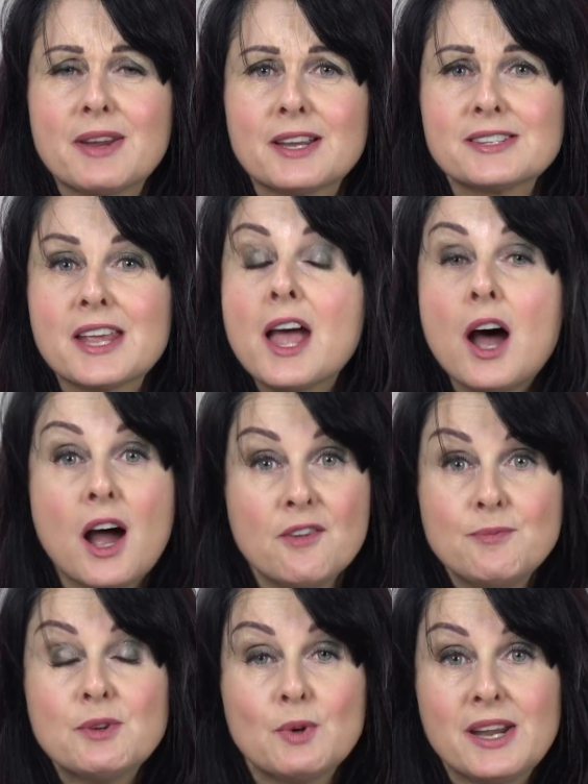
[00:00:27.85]
because
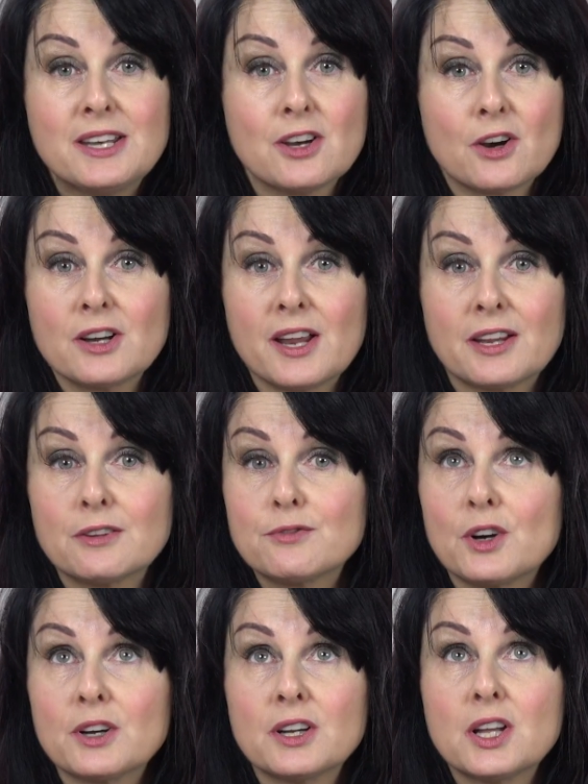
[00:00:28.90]
I've been reading her
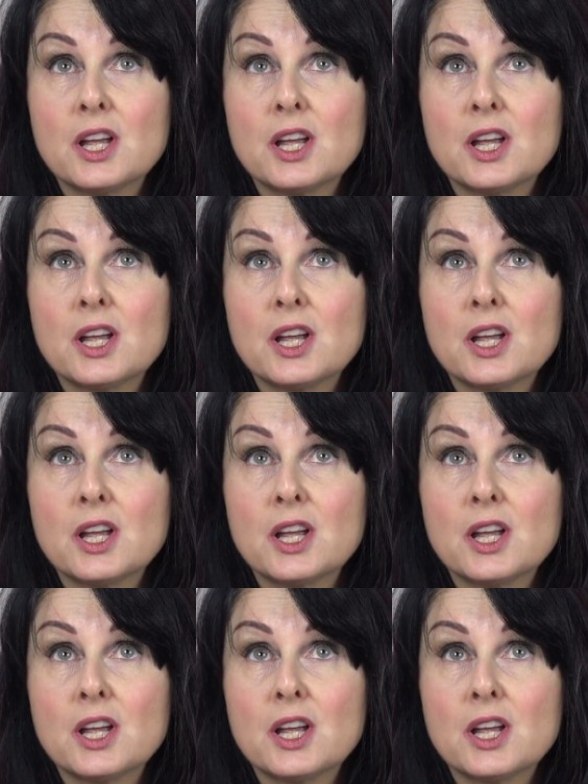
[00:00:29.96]
for